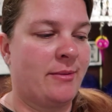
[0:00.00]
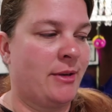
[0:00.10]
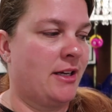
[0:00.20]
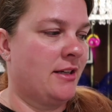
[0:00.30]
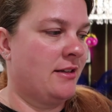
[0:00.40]
I'm
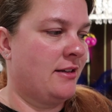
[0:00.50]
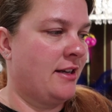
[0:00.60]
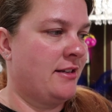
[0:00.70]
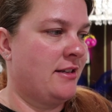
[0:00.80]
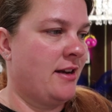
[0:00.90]
gonna,
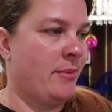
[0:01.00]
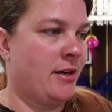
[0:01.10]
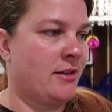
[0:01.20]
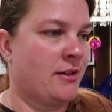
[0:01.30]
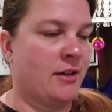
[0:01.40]
I'm
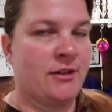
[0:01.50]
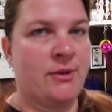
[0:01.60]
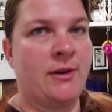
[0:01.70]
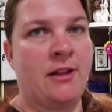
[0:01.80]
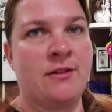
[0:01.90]
gonna start
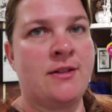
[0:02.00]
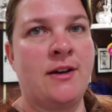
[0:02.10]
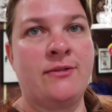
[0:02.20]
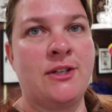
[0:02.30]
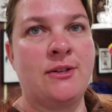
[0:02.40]
doing other
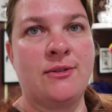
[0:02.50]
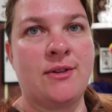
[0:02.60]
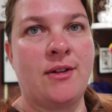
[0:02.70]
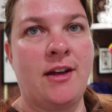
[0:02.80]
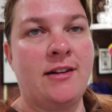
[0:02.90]
stuff too,
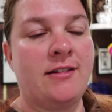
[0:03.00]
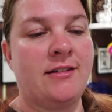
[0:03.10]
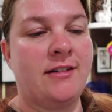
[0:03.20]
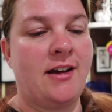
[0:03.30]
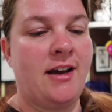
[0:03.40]
so that
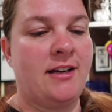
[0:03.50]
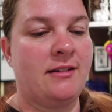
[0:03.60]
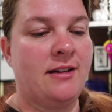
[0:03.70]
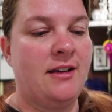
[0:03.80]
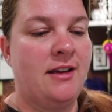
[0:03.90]
I